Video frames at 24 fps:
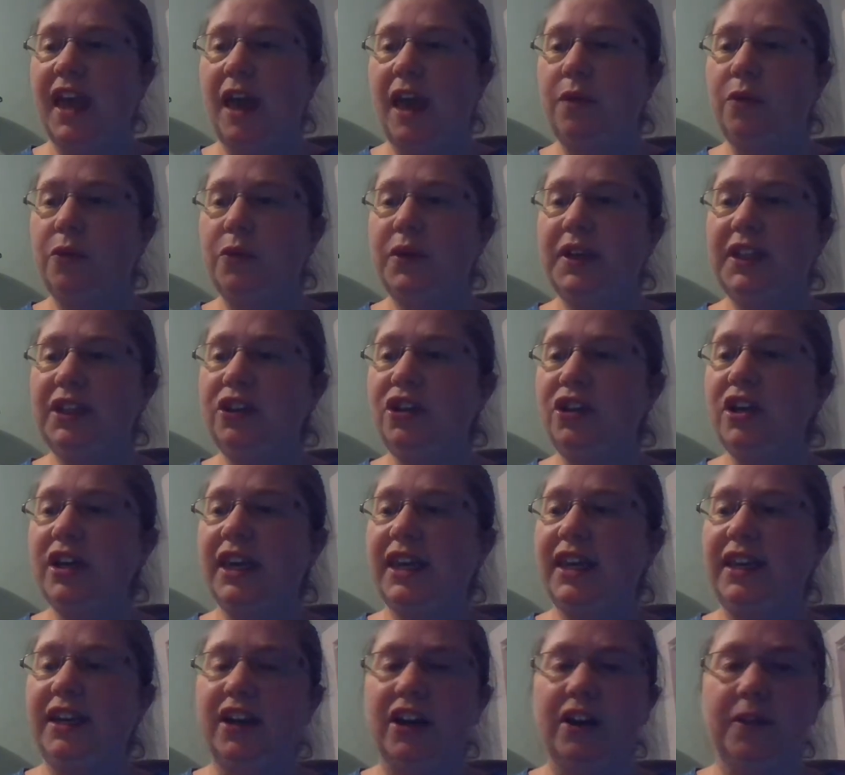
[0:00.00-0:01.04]
And when we
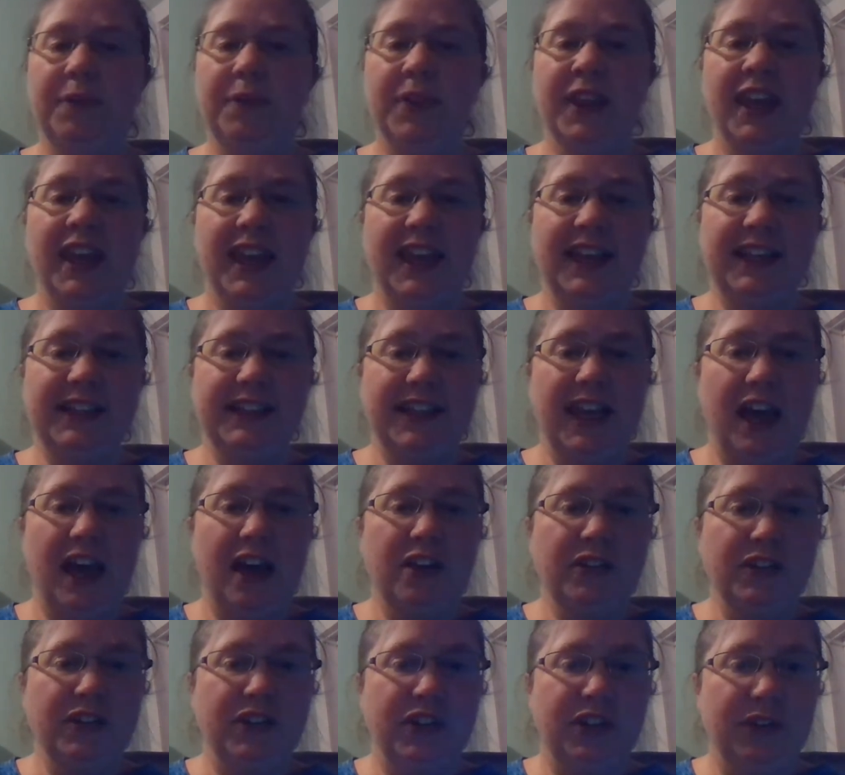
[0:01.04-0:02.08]
look here, it
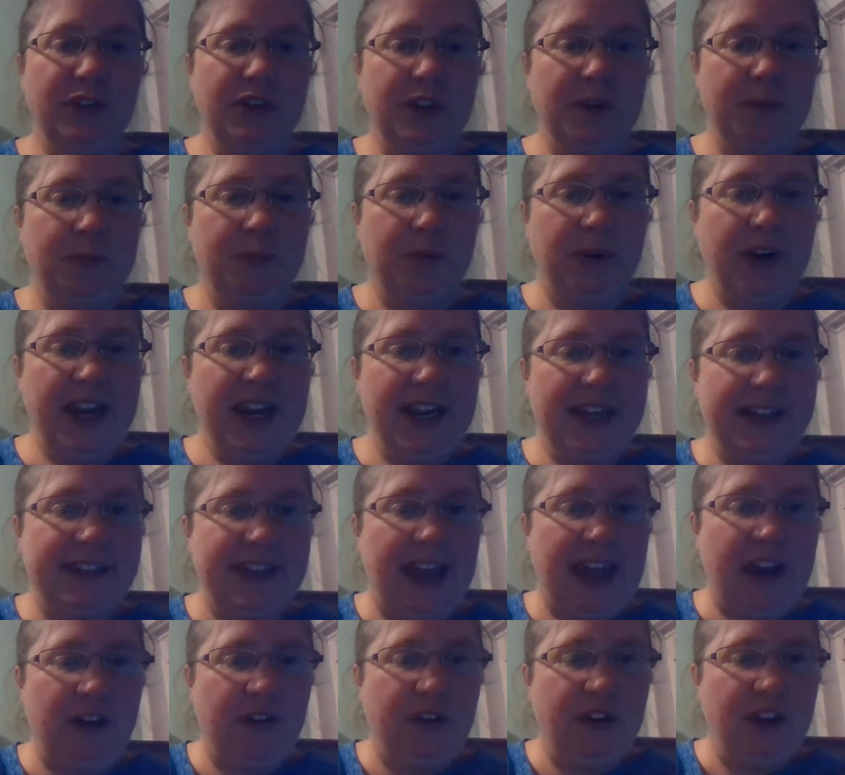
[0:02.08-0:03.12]
tells you the
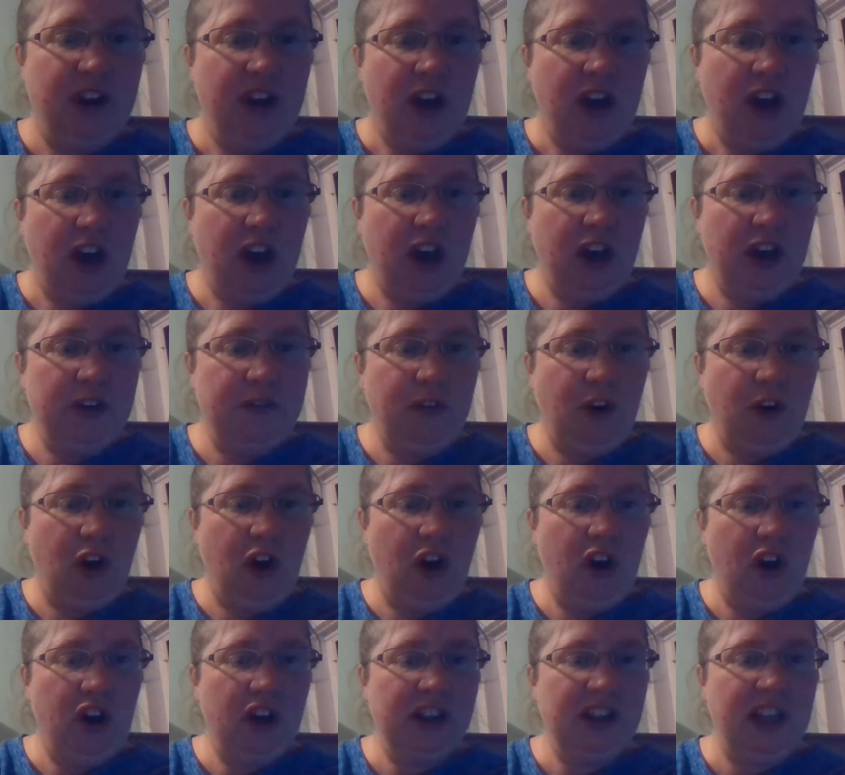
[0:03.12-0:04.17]
breakdown of
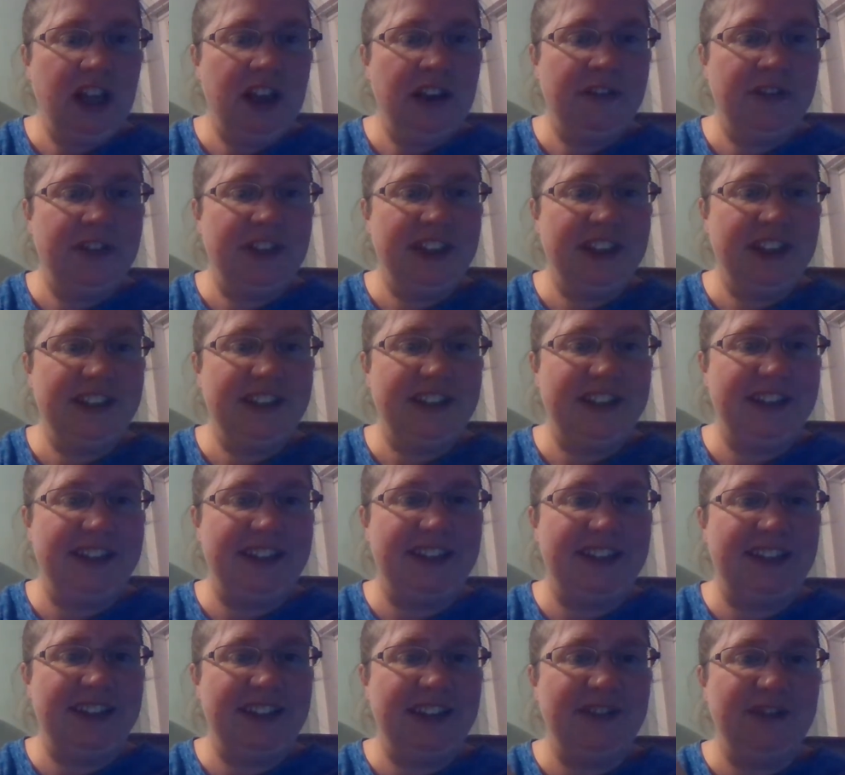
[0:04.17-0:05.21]
all of the
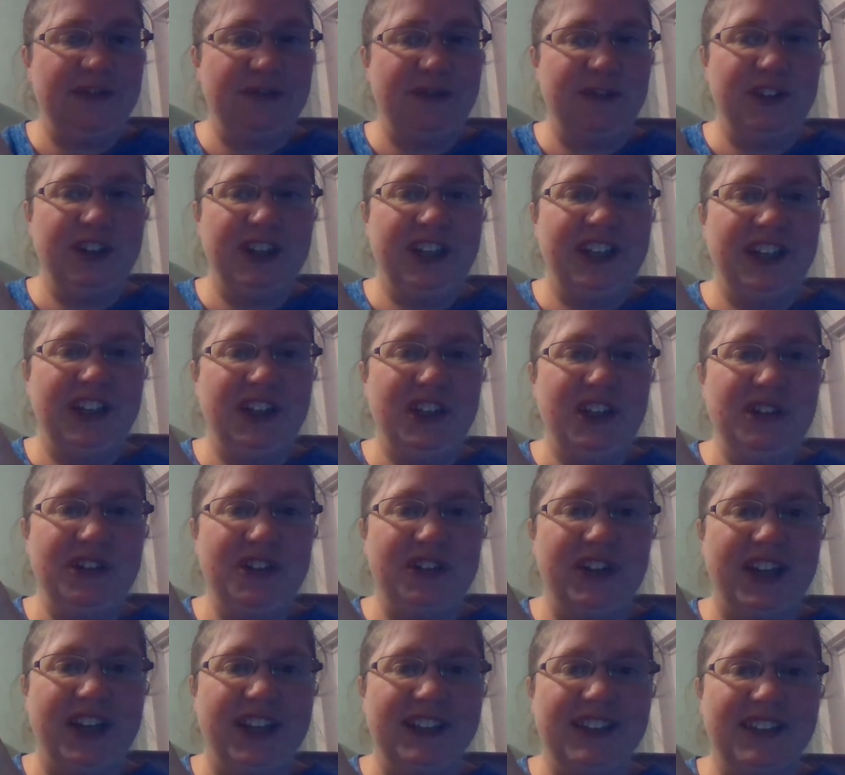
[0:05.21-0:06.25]
different
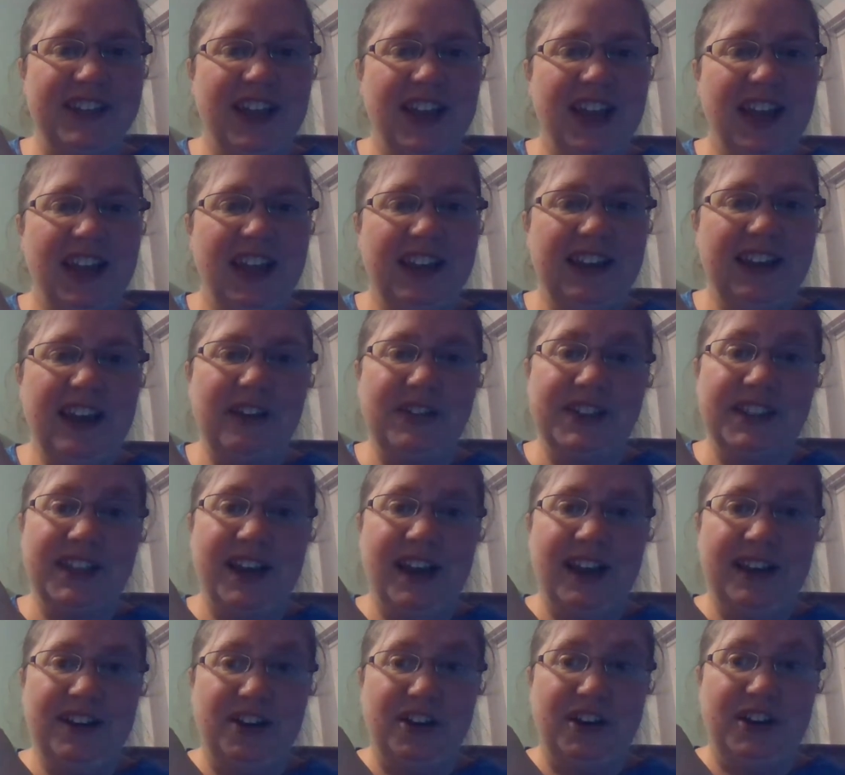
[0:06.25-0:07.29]
nutrients. Now it's
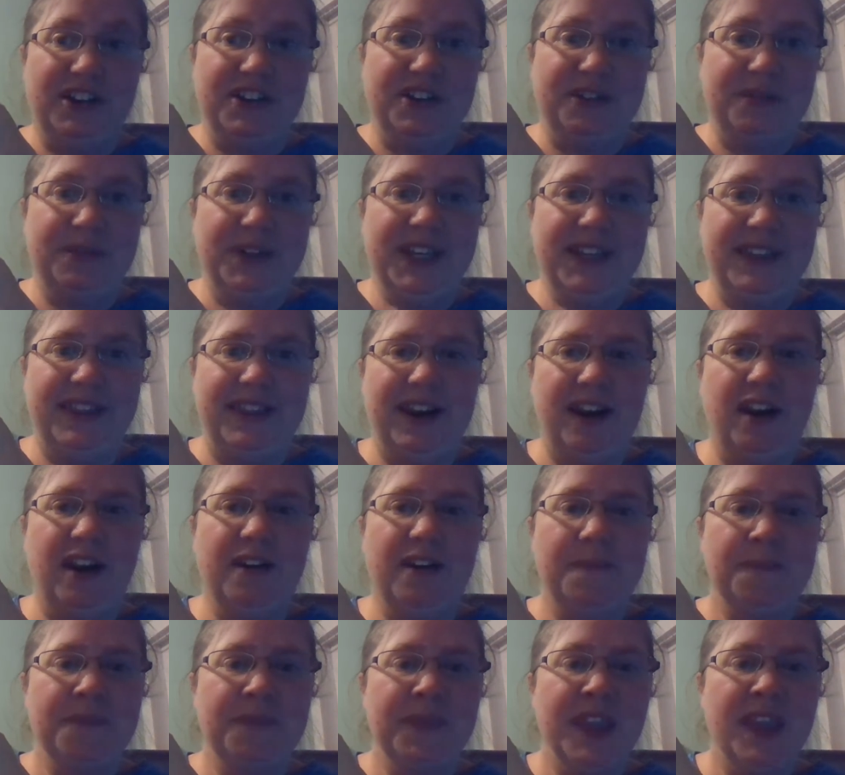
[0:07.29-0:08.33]
kind of hard to read
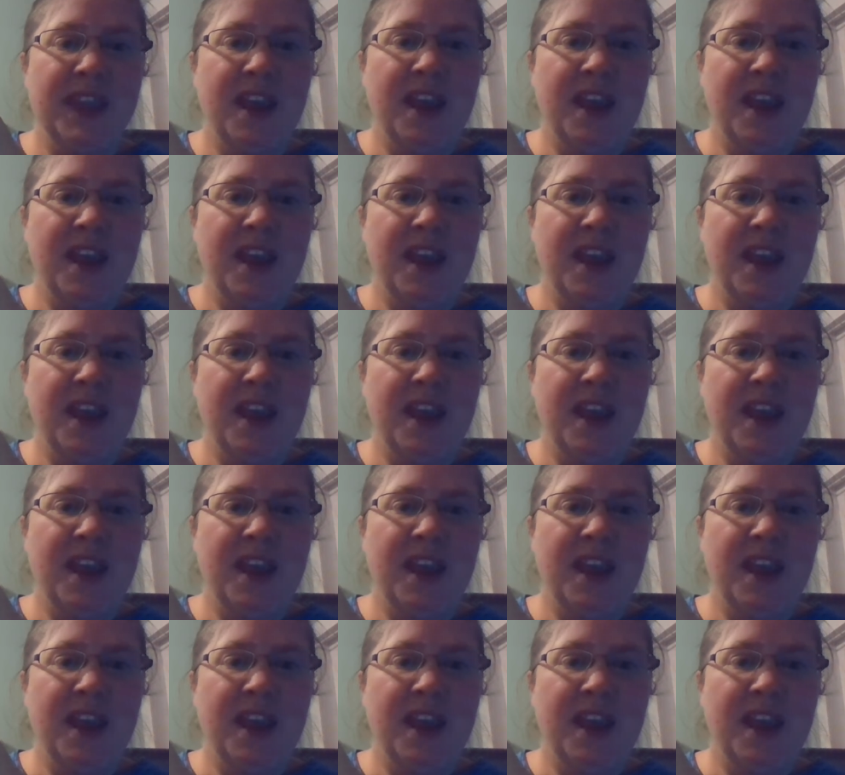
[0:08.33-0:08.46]
there,